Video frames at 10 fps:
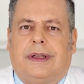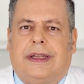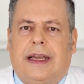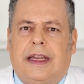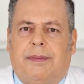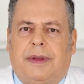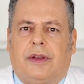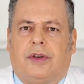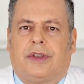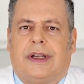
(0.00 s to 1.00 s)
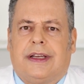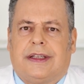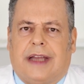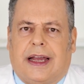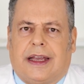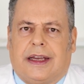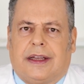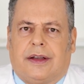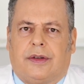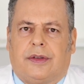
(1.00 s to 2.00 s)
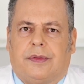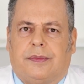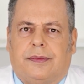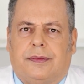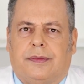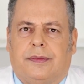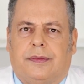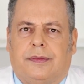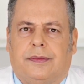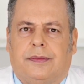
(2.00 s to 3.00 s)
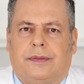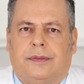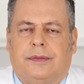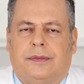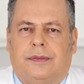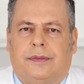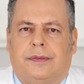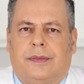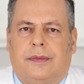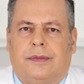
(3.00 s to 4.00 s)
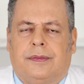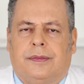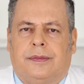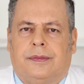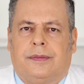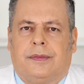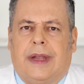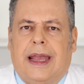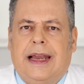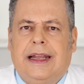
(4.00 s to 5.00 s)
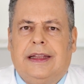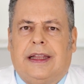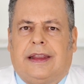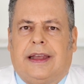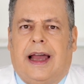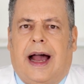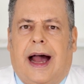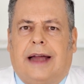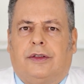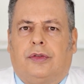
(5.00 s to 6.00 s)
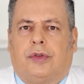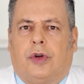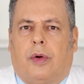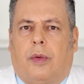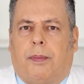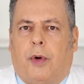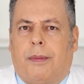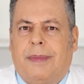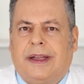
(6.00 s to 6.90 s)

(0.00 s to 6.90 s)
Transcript: insulin resistance, type 2 diabetes, high blood pressure, and in certain types of cancer.